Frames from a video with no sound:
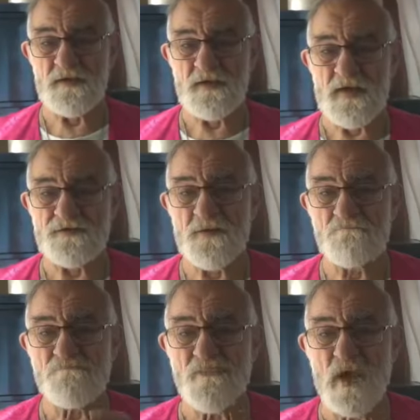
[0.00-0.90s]
At the
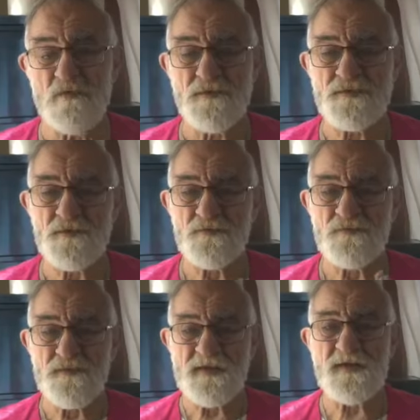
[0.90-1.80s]
moment of
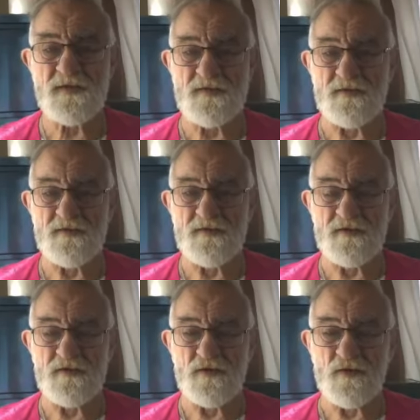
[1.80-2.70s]
fear,
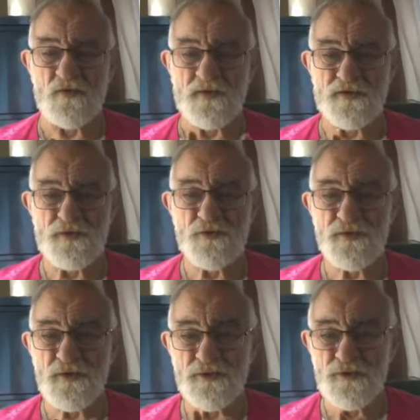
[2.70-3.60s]
when you
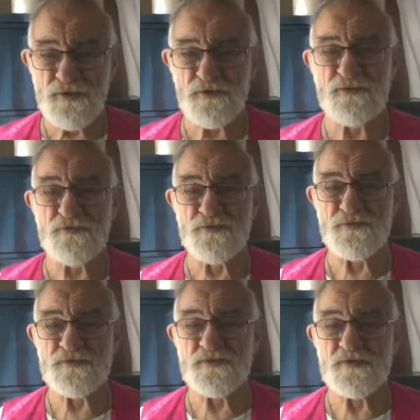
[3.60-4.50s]
can
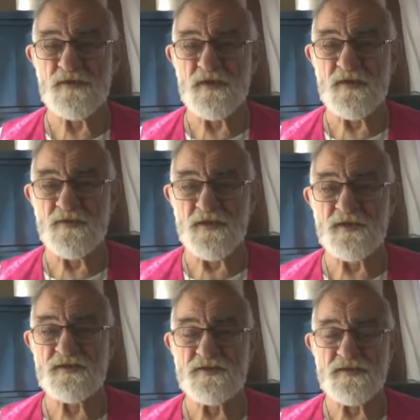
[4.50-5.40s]
choose
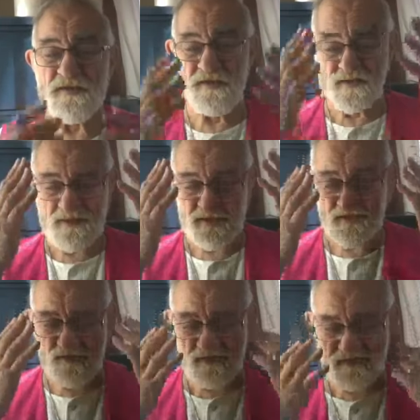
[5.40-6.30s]
this
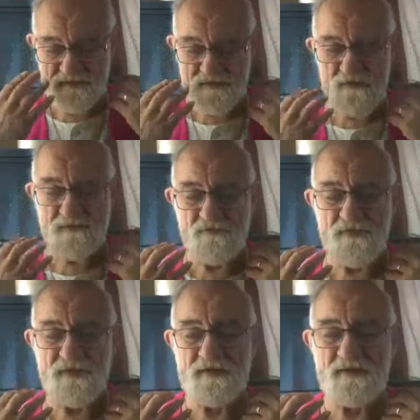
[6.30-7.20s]
going
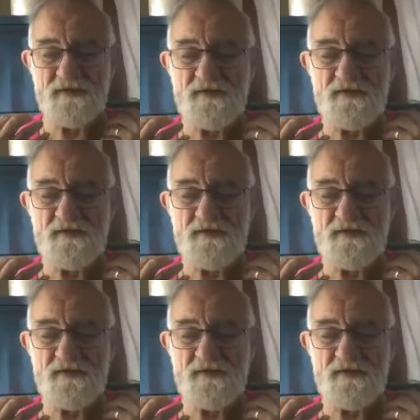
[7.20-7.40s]
within,